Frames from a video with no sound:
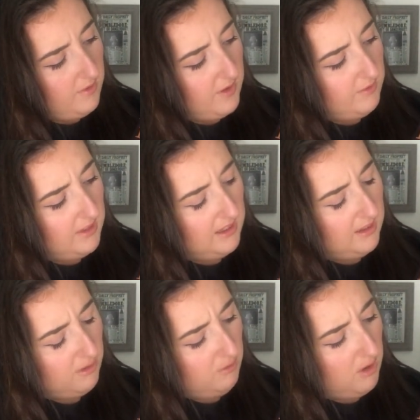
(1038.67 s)

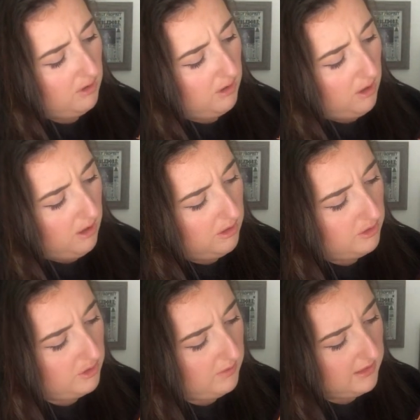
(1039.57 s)
15 is rather
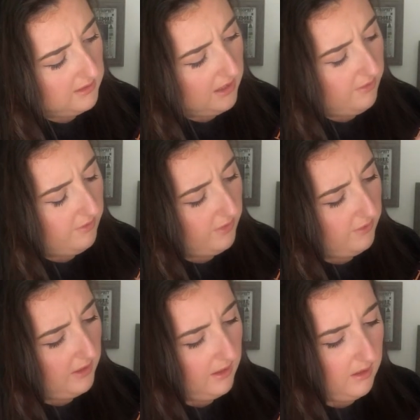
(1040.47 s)
large, so let's get
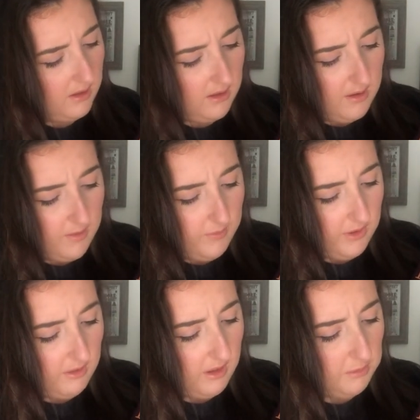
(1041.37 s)
15.
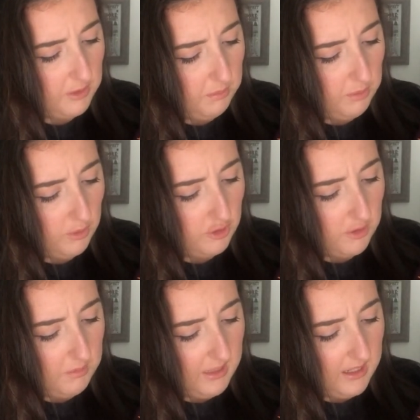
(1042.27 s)
This is actually
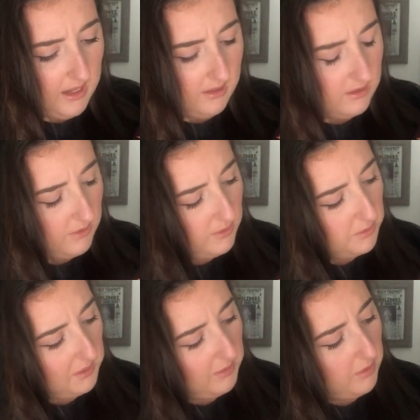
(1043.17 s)
butchering on my nails. I've
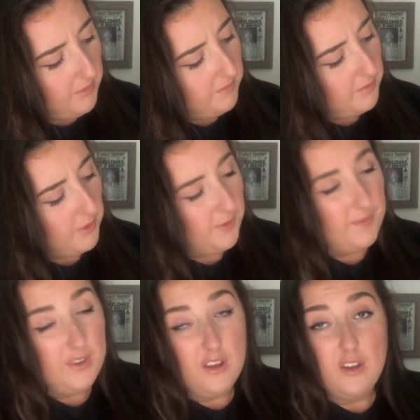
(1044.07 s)
split one,
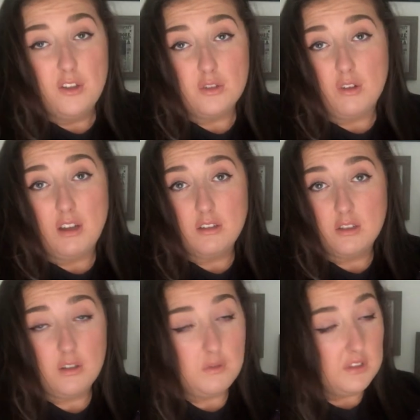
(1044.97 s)
but it's alright because
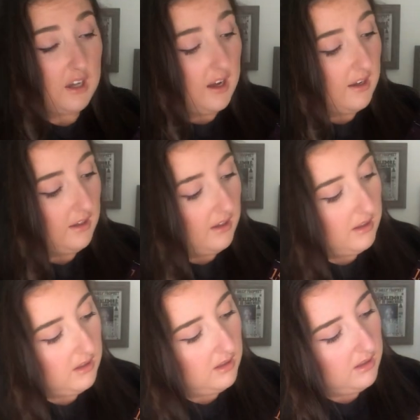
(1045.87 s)
they're only tiny
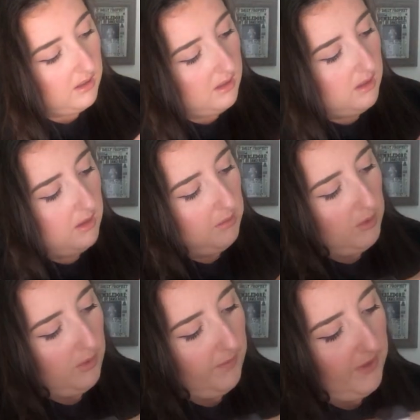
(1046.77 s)

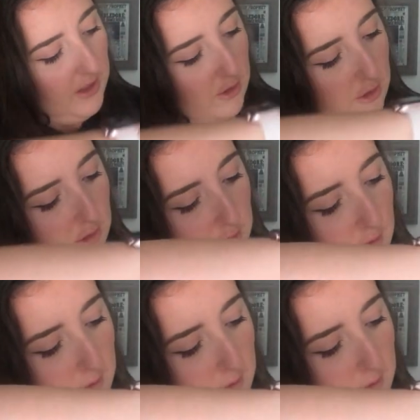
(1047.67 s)
let's just